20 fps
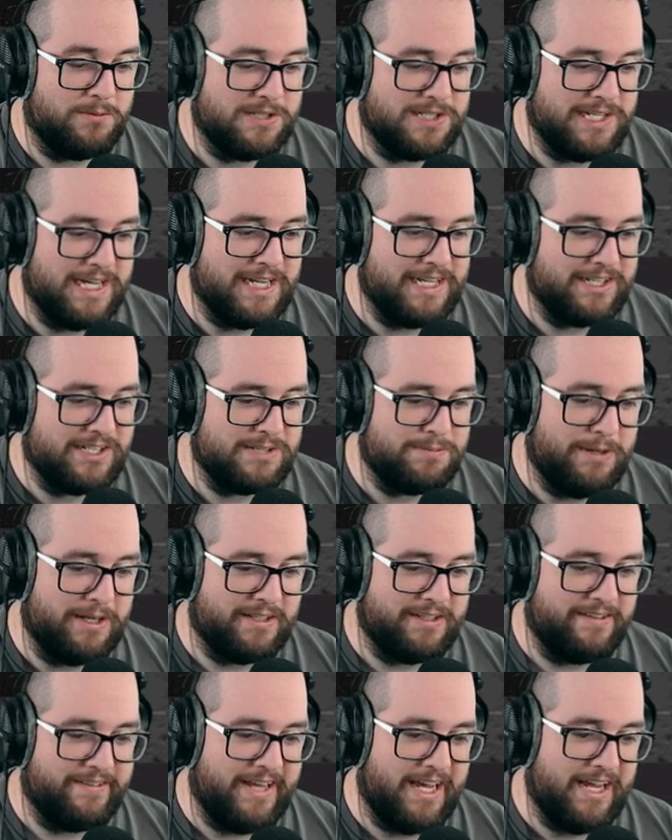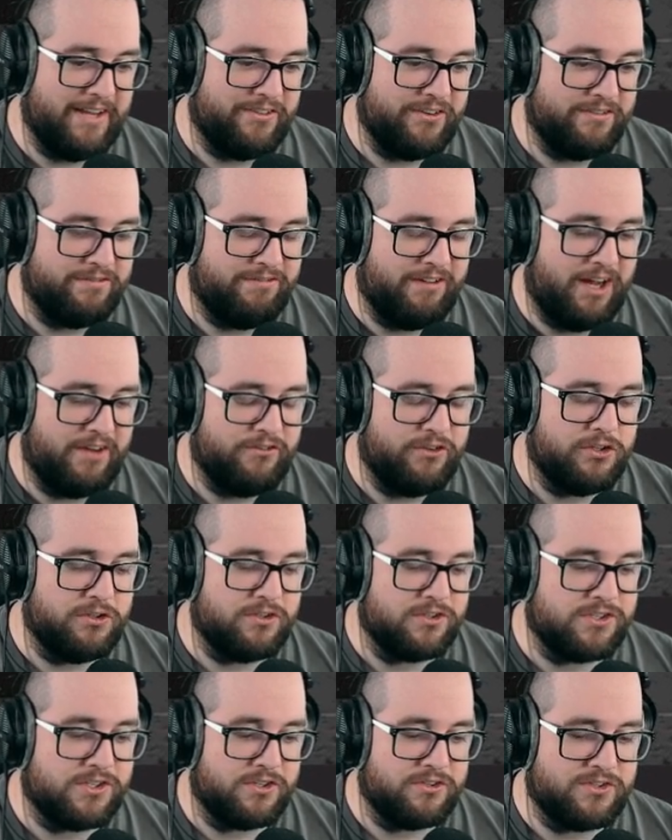was not expecting that. They're 5 0
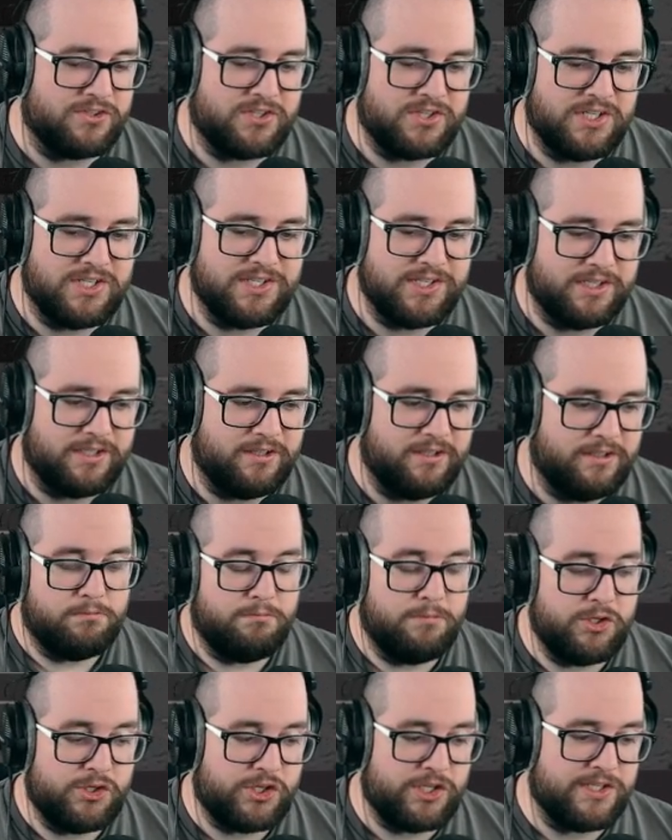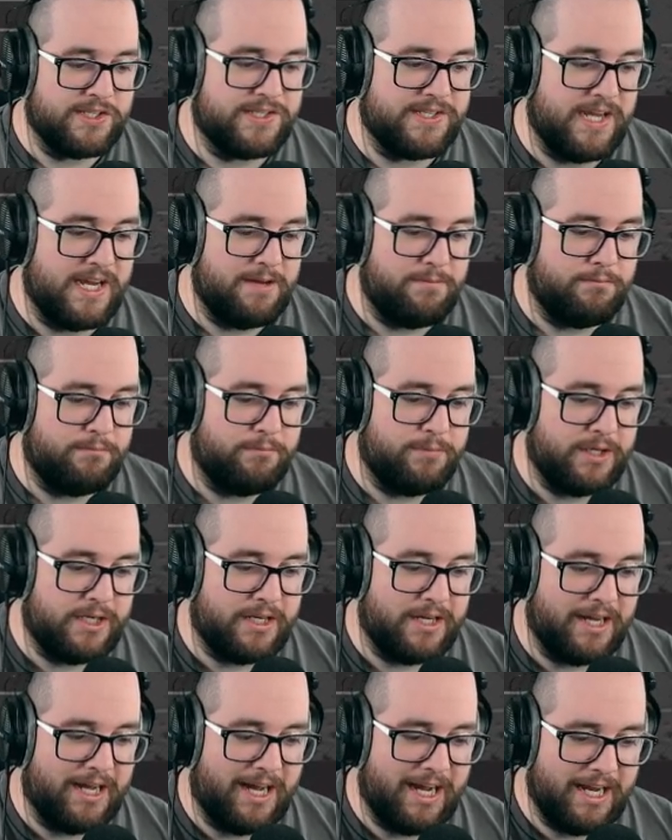to start the season. Michigan State
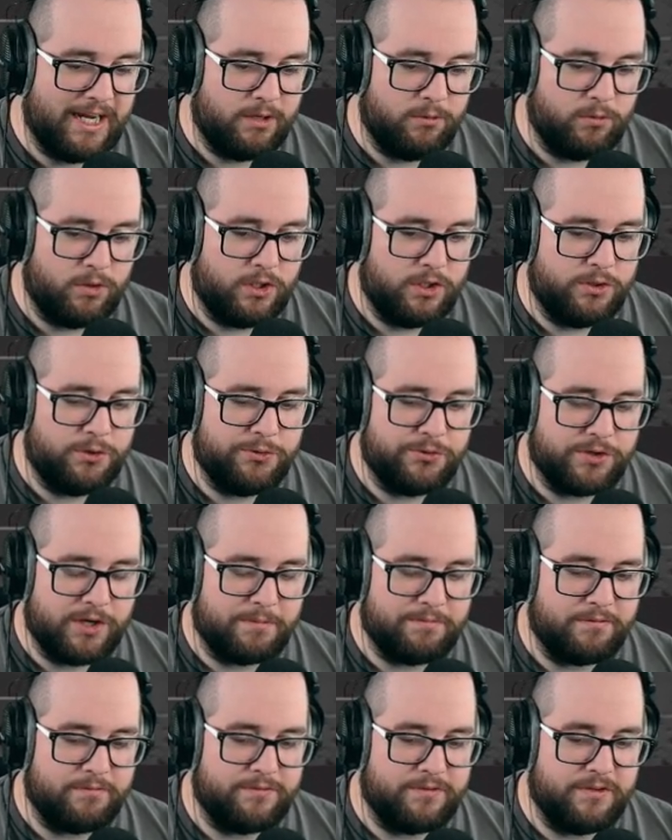beat Iowa, who dropped from